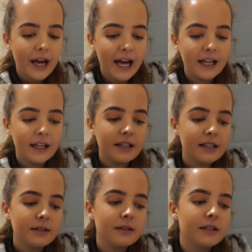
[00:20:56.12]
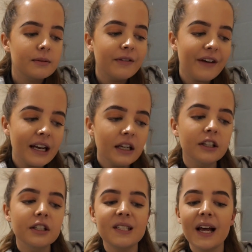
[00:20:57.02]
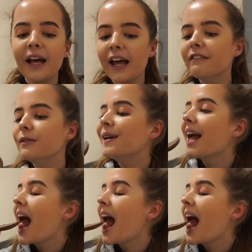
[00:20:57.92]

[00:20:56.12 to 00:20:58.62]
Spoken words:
And we've had a good day, haven't we?